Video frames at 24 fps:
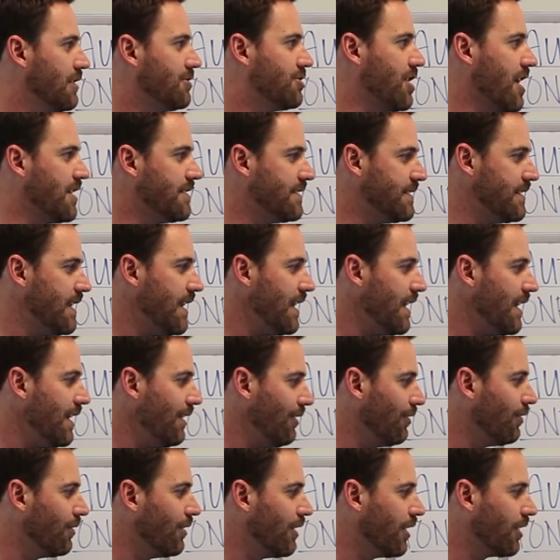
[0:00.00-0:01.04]
J C
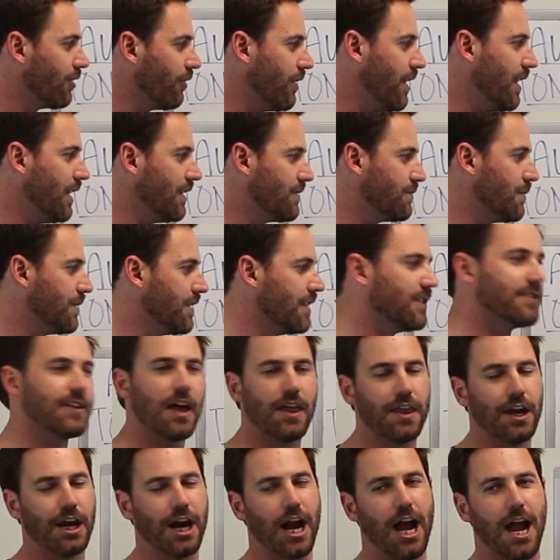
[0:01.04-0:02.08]
or agrees with this
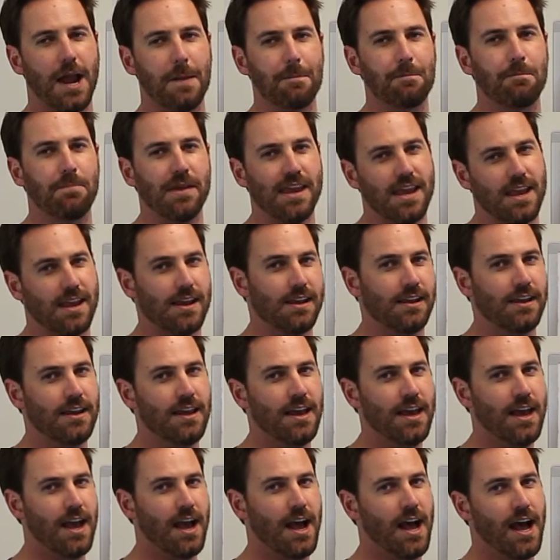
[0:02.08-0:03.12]
other guy, B?
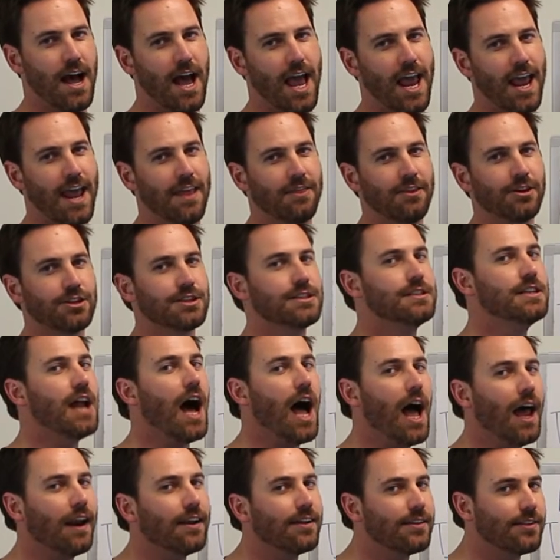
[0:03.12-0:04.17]
And there's
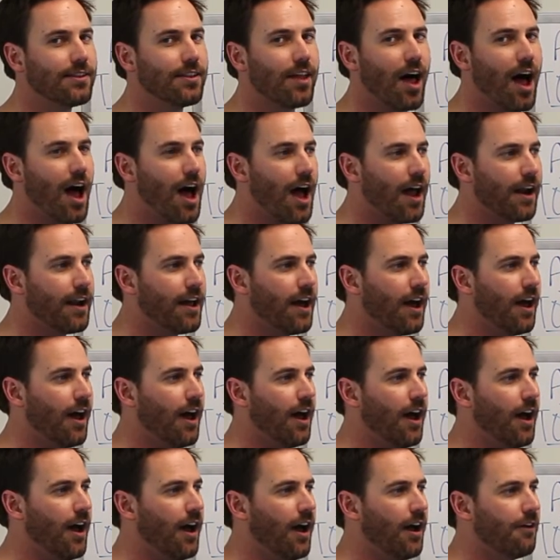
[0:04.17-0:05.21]
not a lot
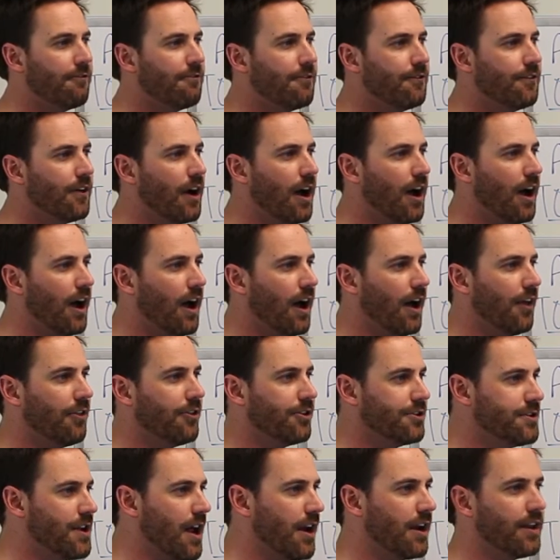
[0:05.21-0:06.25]
of, uh,
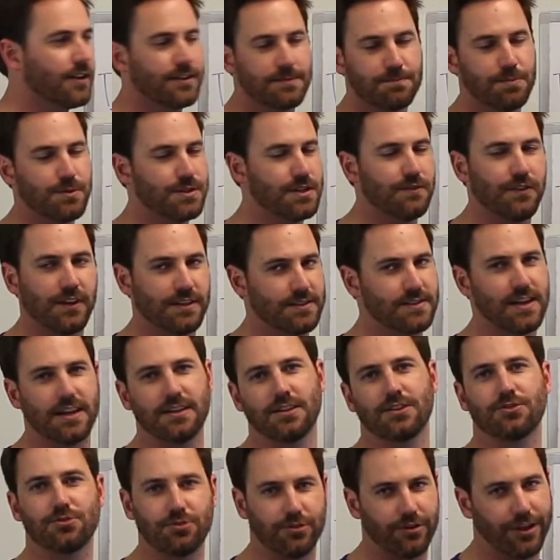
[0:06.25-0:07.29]
there's not a specific
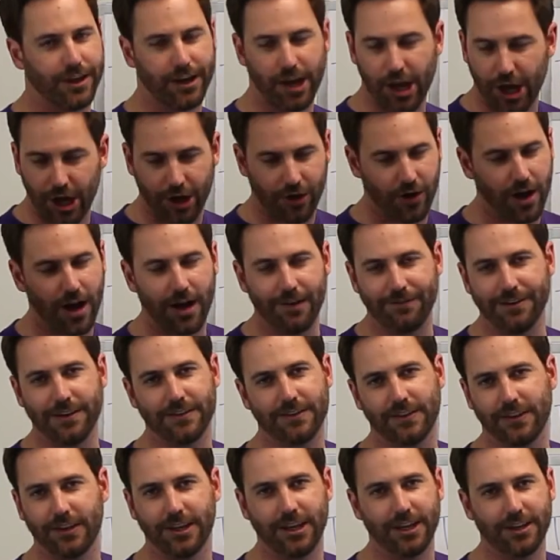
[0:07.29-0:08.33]
sentence where you're like, oh,
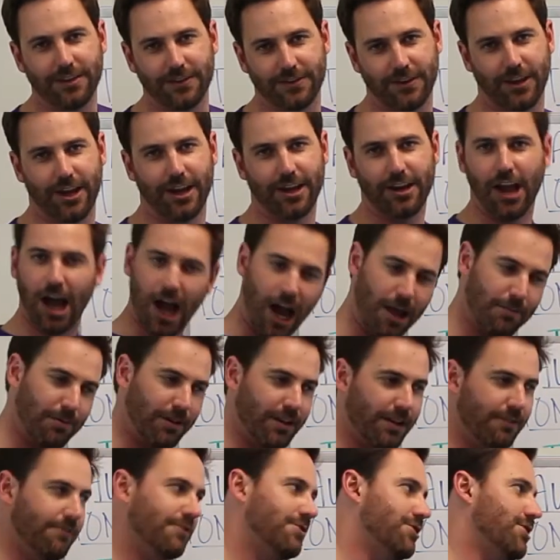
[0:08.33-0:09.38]
obviously he's like, I
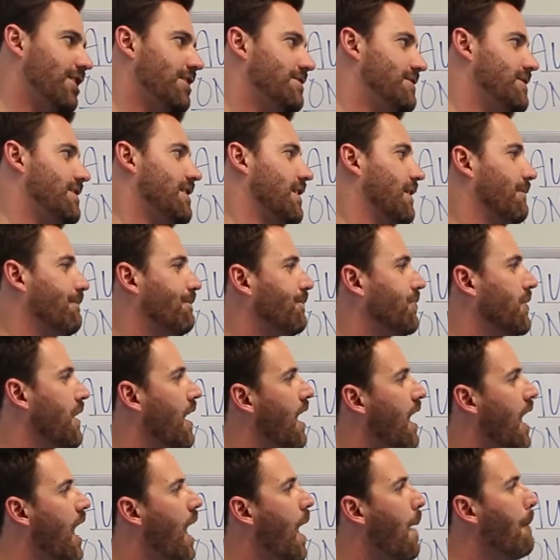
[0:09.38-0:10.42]
believe with J C.
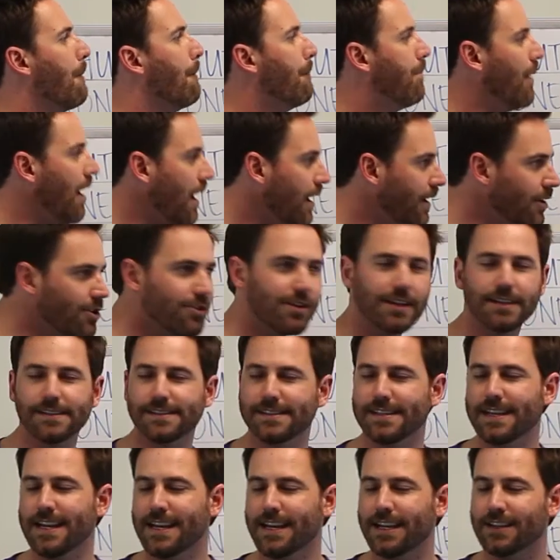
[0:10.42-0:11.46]
But you can
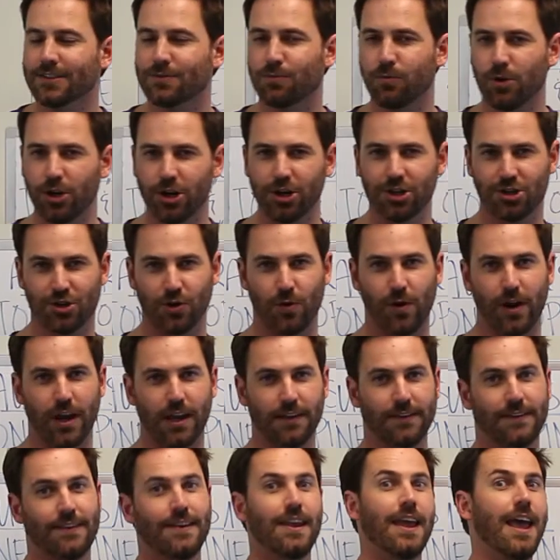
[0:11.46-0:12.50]
see in his word
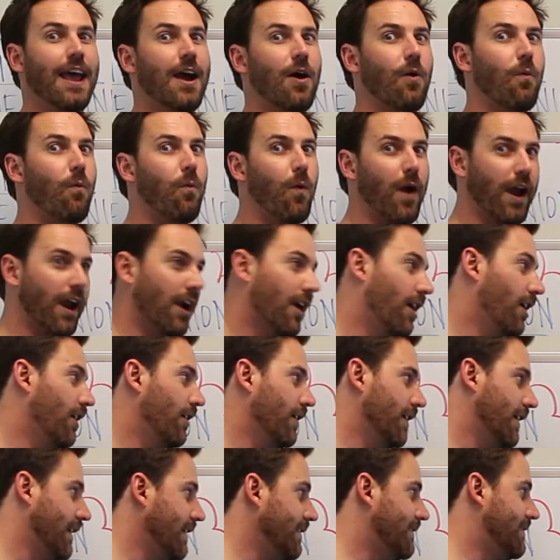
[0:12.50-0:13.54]
choice
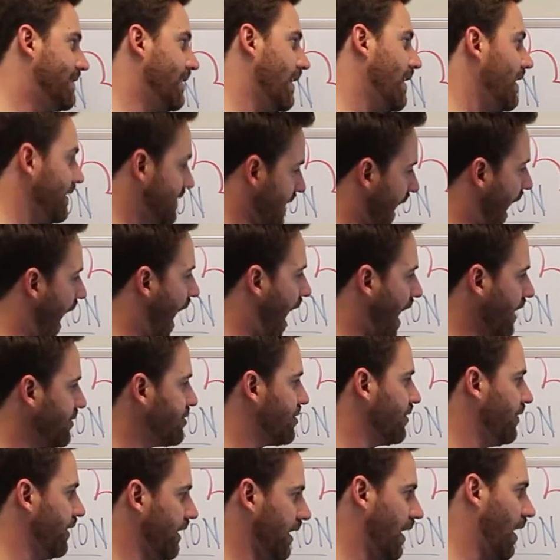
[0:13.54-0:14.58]
where he does
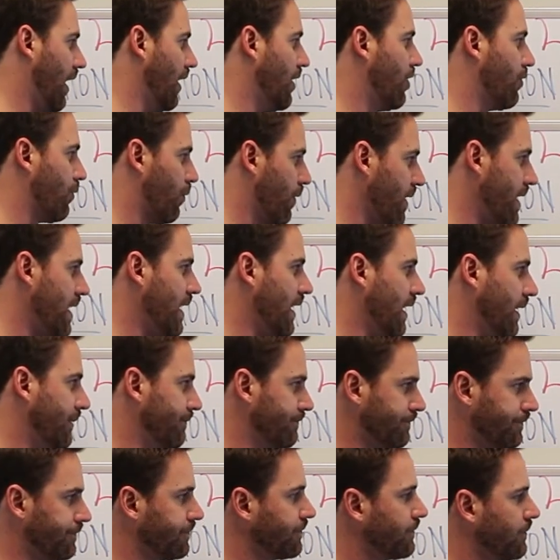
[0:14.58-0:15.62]
actually
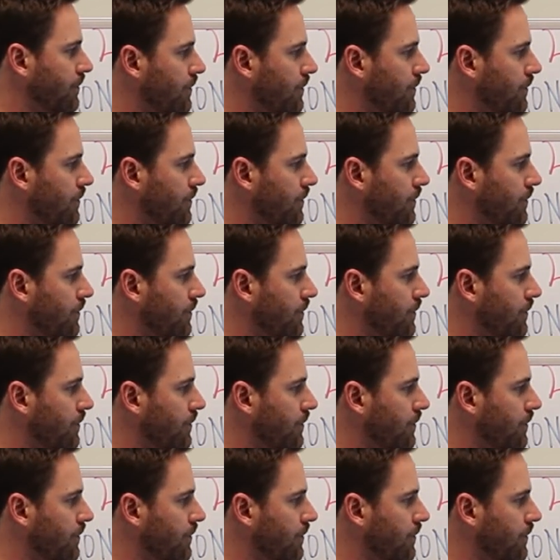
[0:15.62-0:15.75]
agree